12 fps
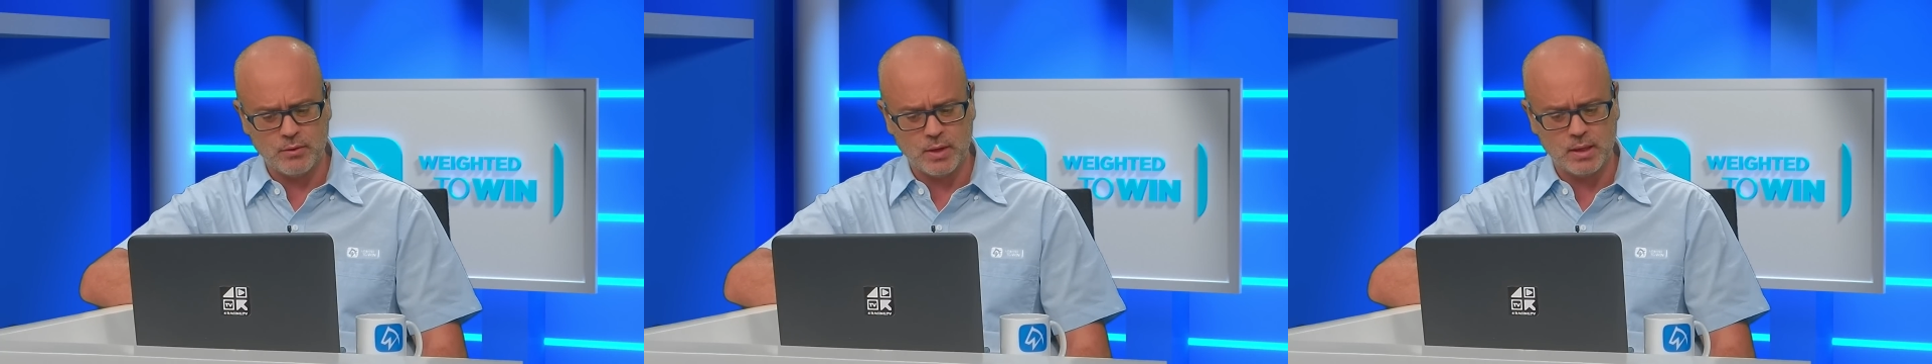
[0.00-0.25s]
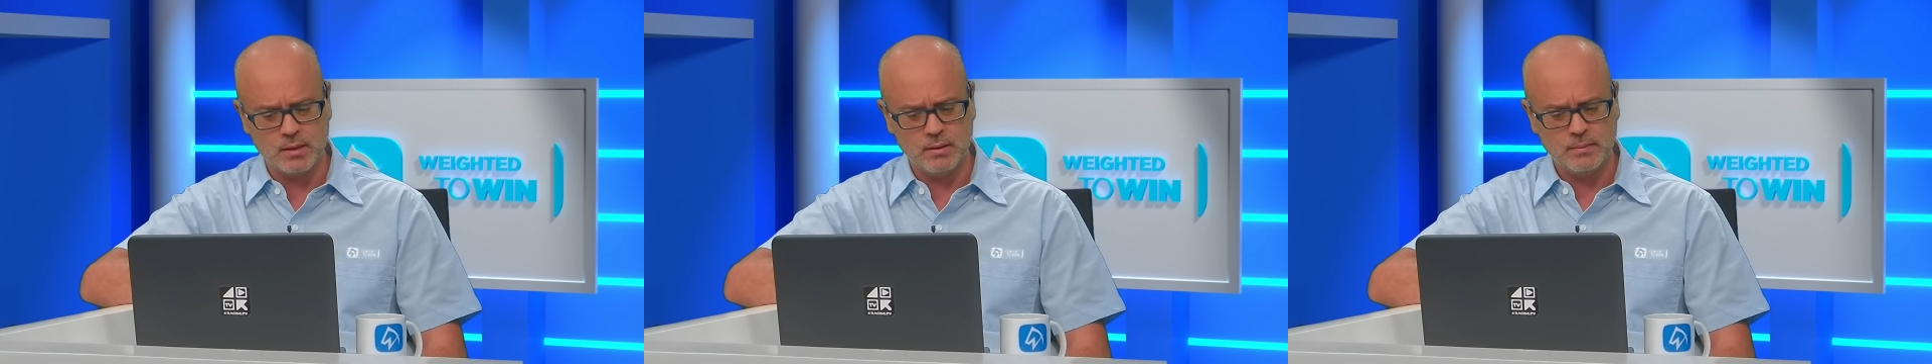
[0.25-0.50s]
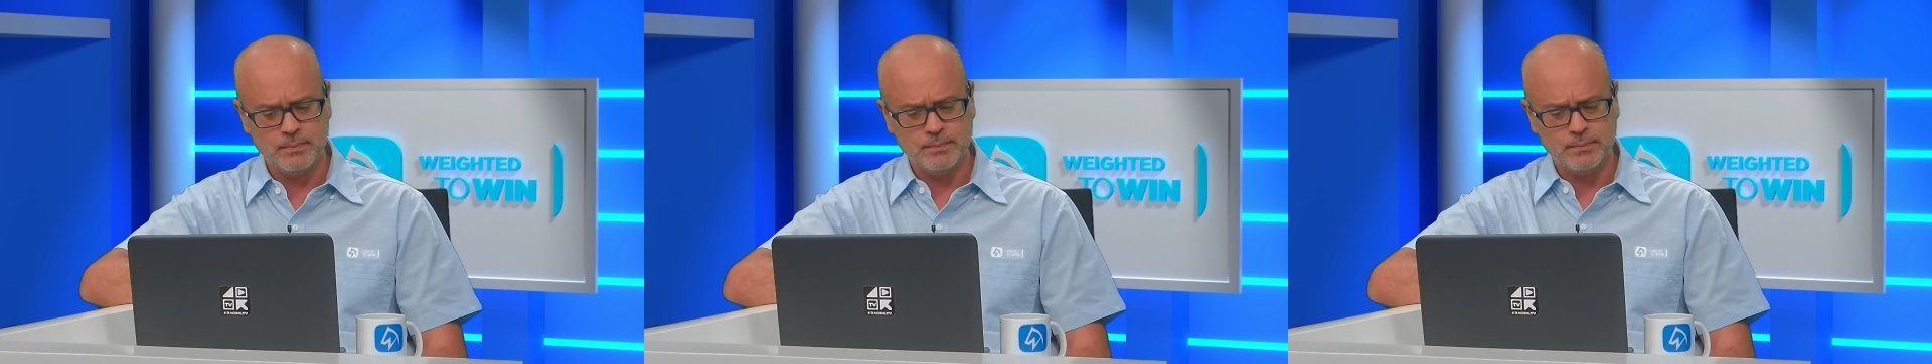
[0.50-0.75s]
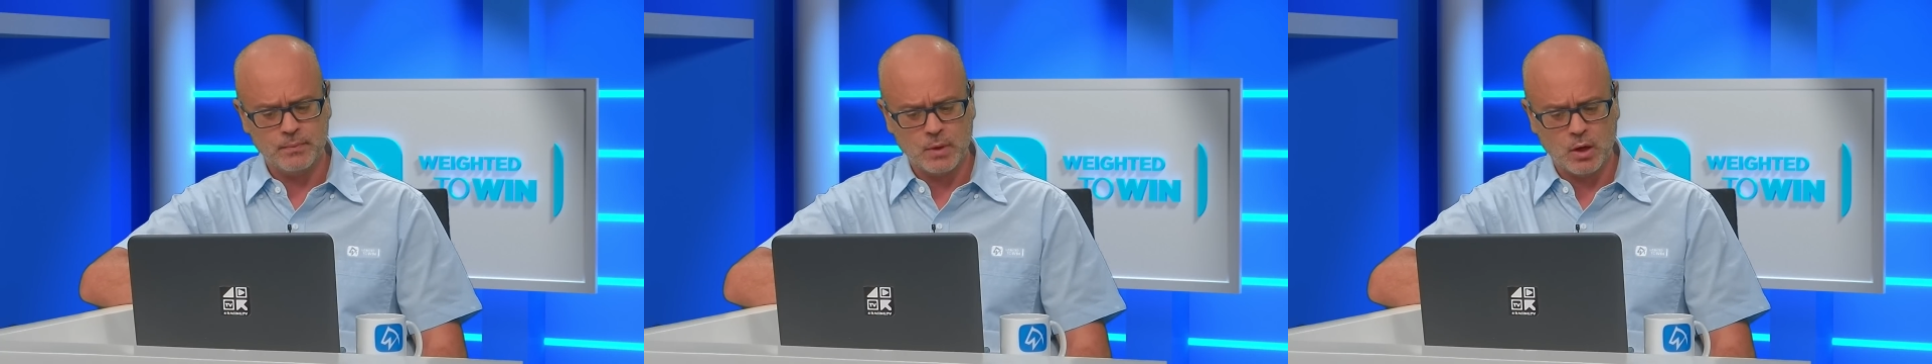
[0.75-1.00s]
run
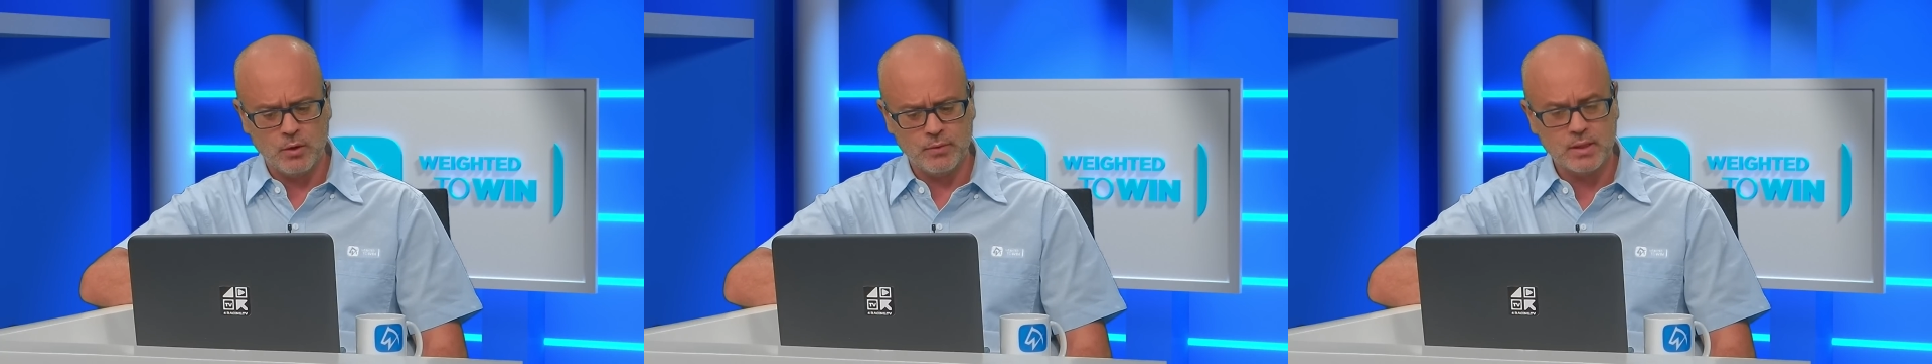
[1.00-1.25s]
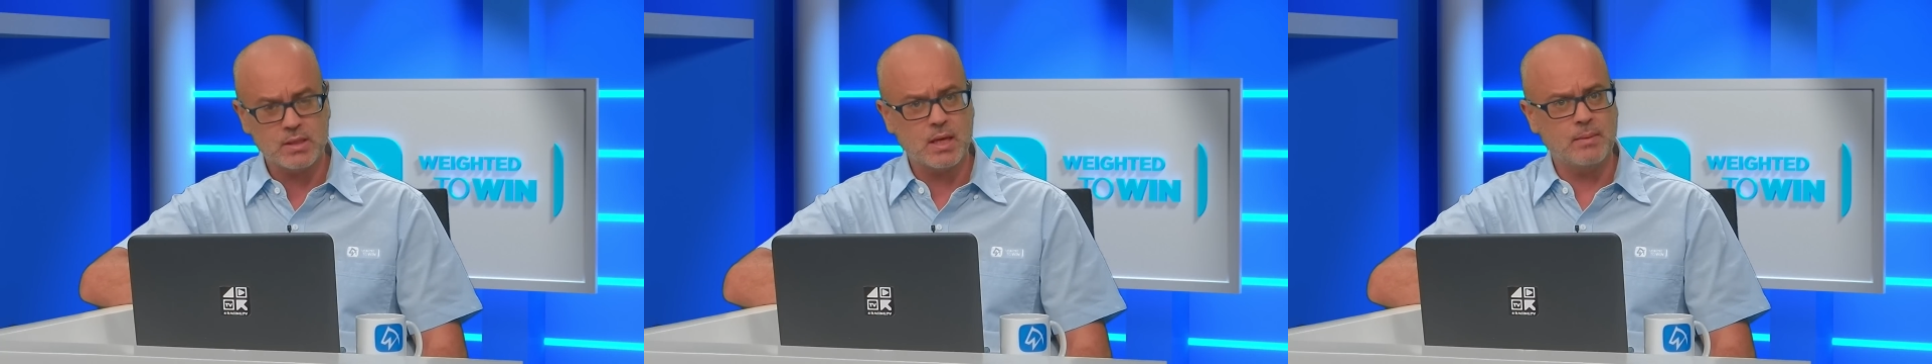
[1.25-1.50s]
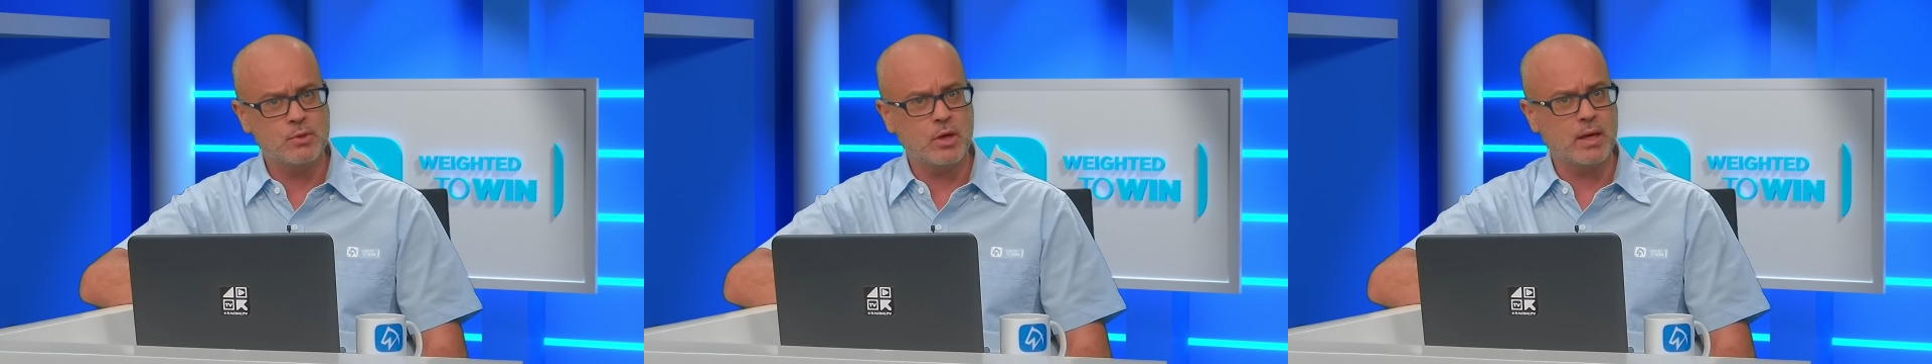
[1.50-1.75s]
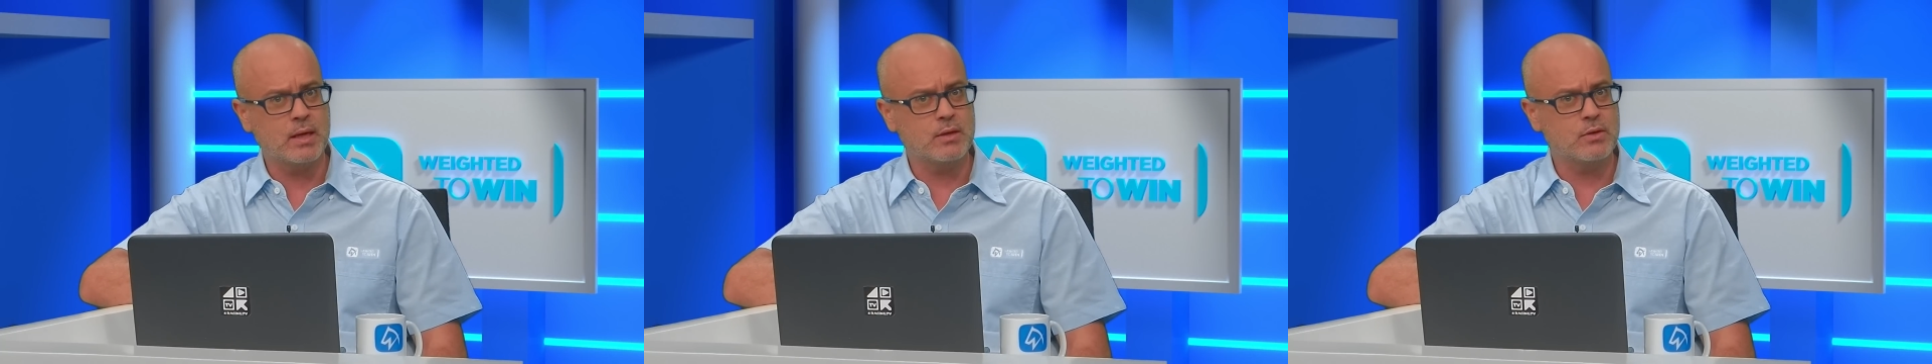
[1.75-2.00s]
over the same
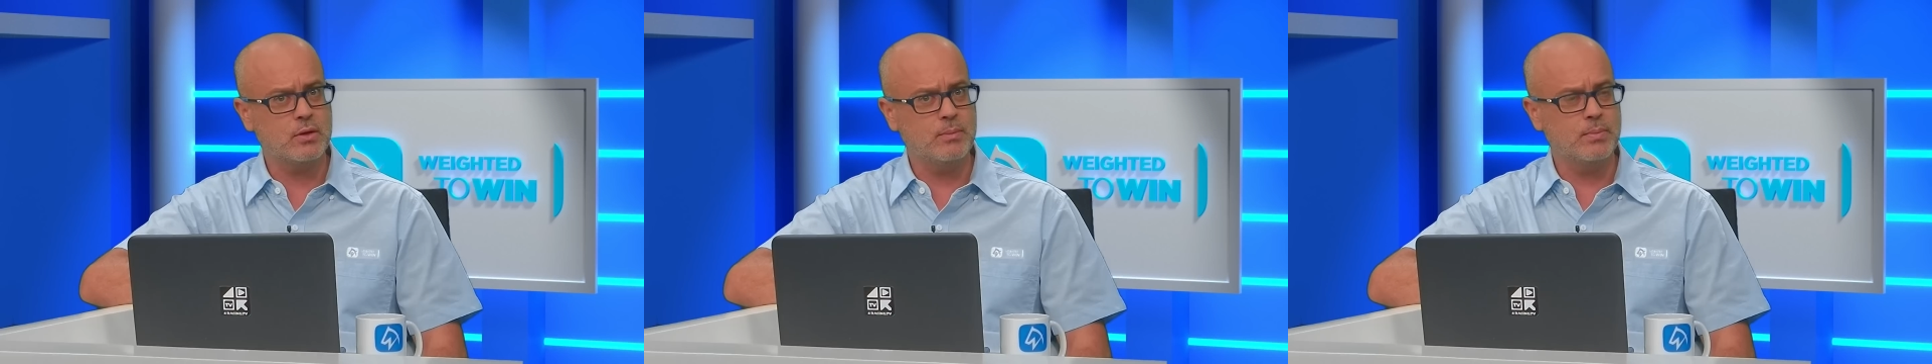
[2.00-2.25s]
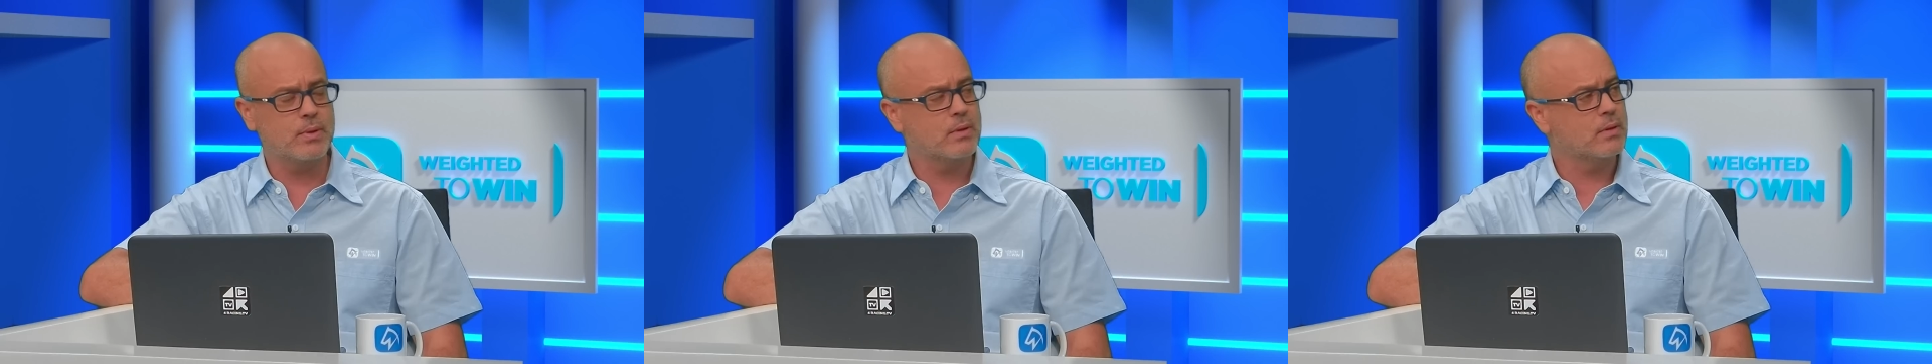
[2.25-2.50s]
track and trip,